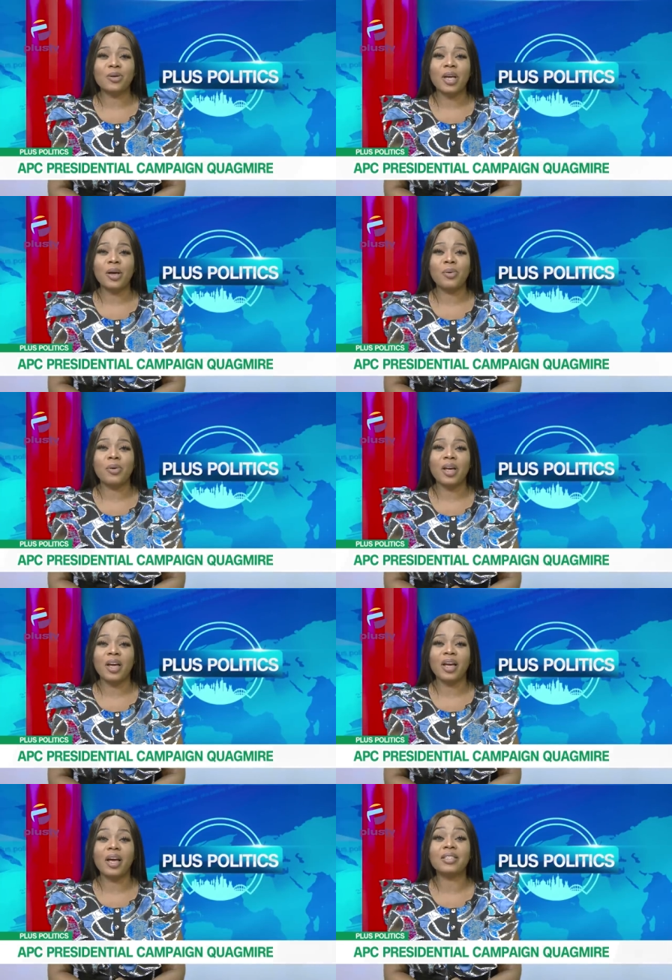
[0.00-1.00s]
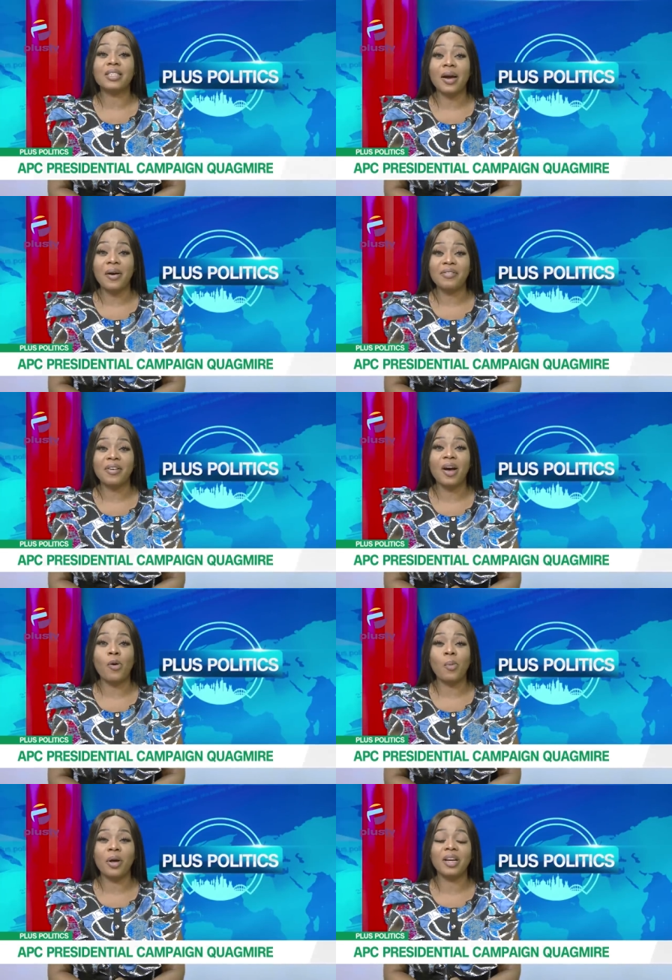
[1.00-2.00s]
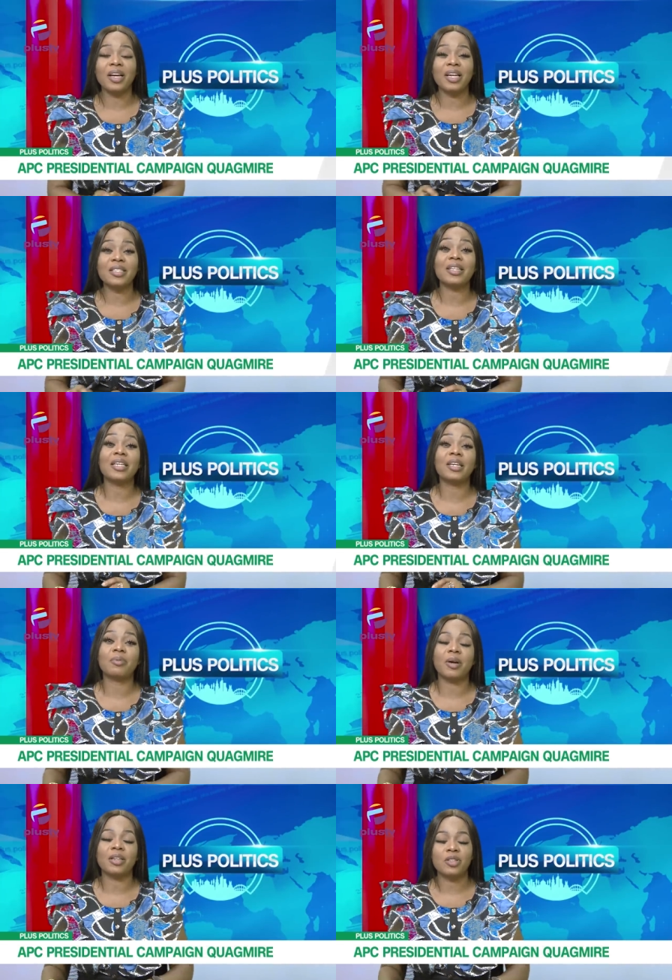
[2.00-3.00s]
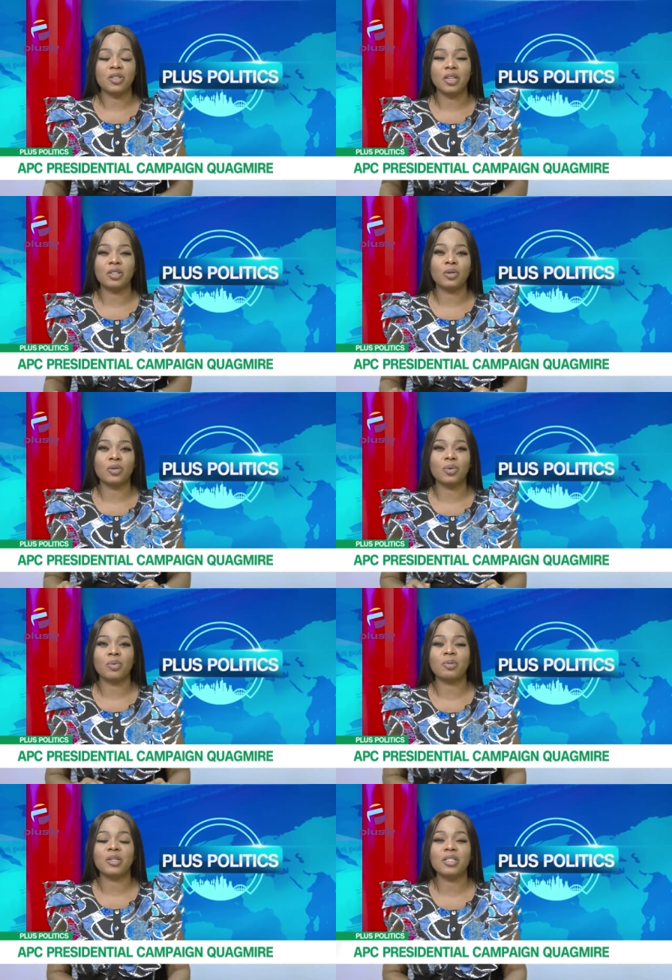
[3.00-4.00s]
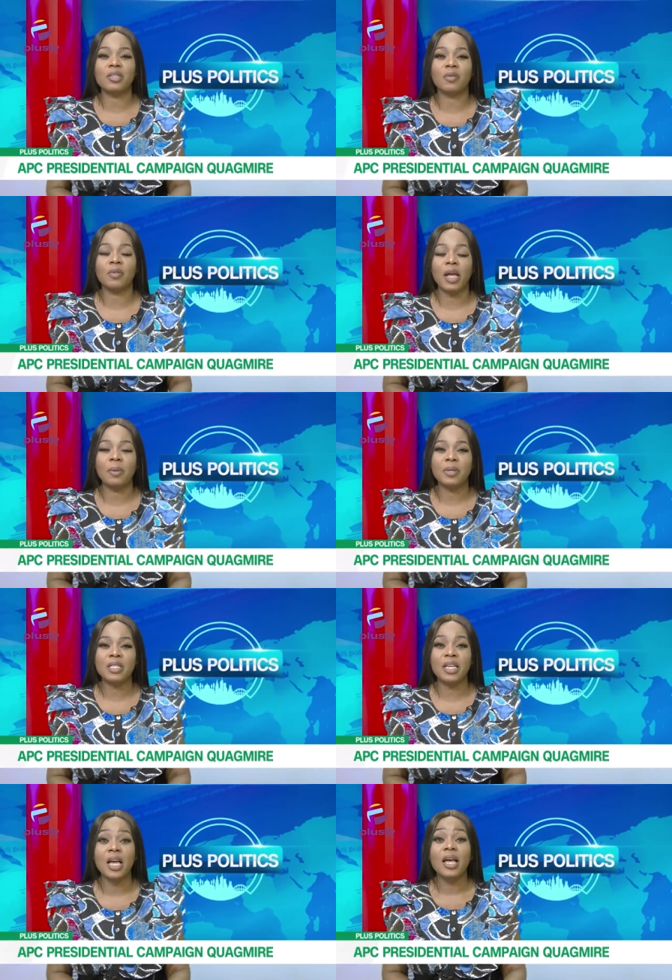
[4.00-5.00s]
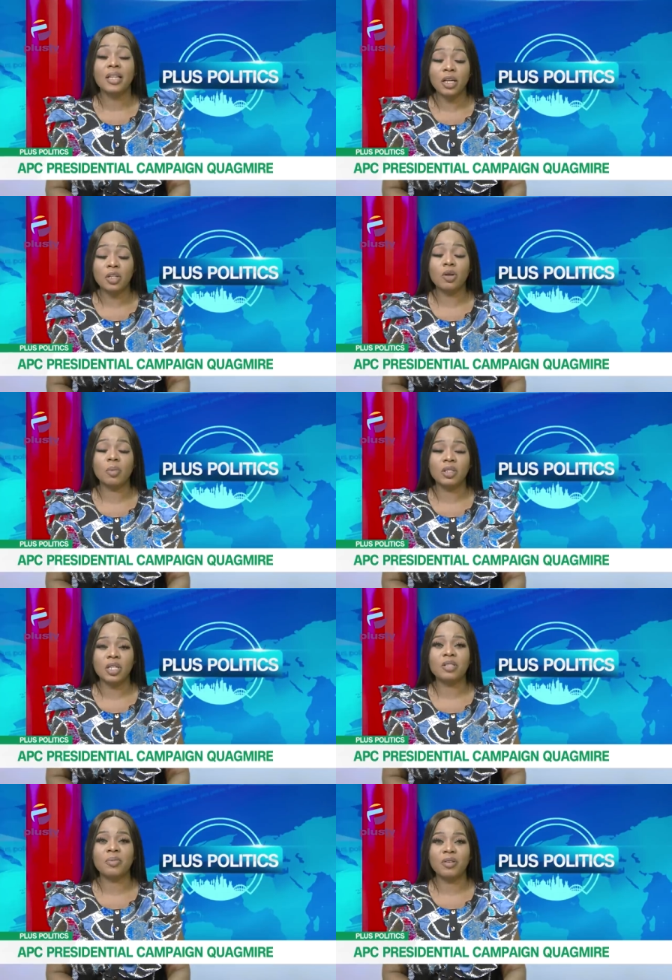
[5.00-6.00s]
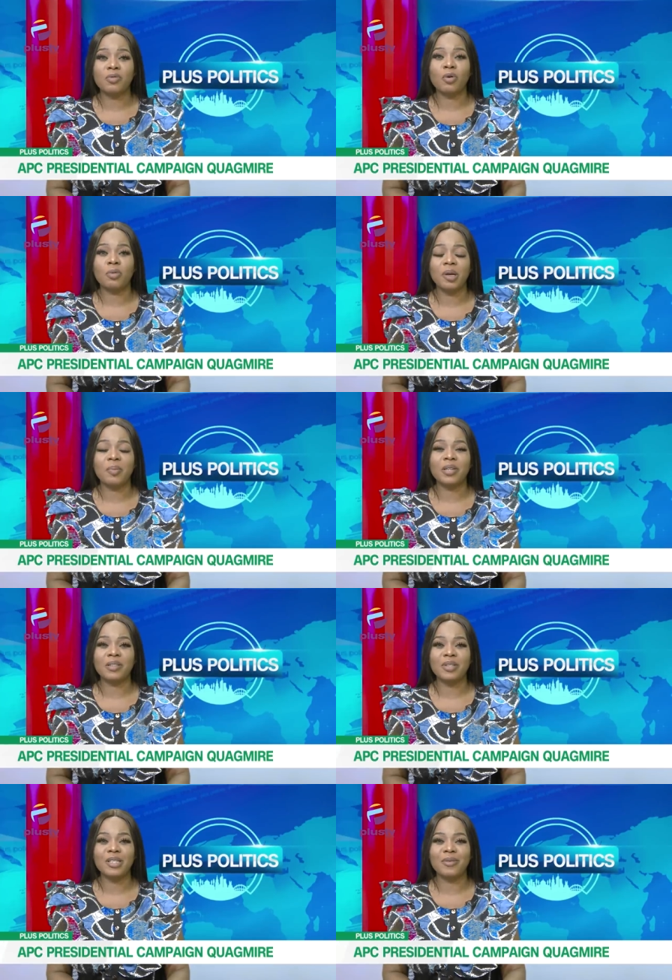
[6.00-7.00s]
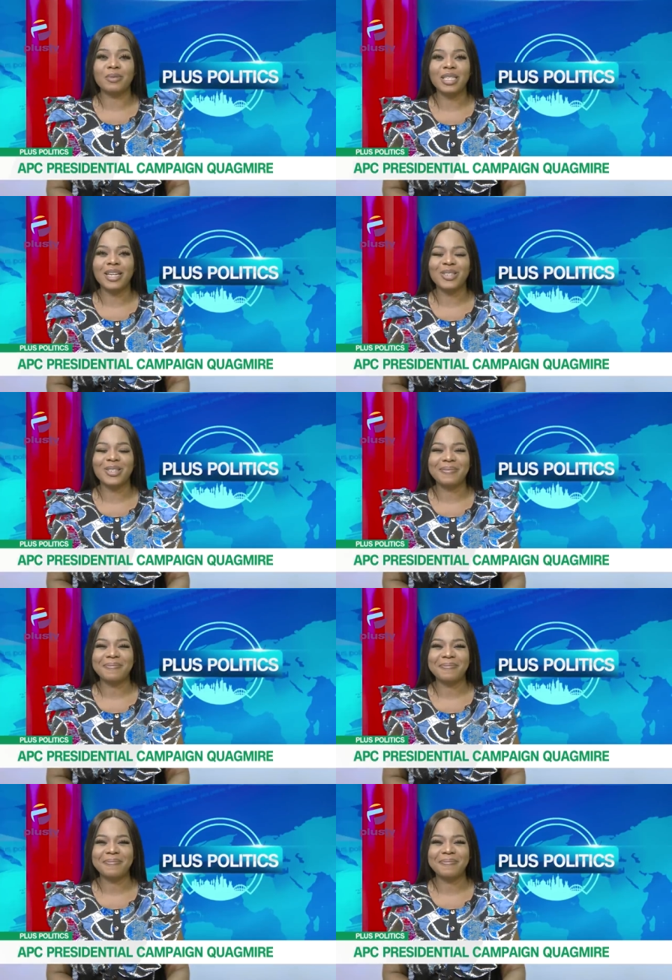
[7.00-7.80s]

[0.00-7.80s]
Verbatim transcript: Okewoye Sarafa Omoyele is a legal practitioner and is also a representative of the APC. Thank you so much, gentlemen, for being part of this conversation.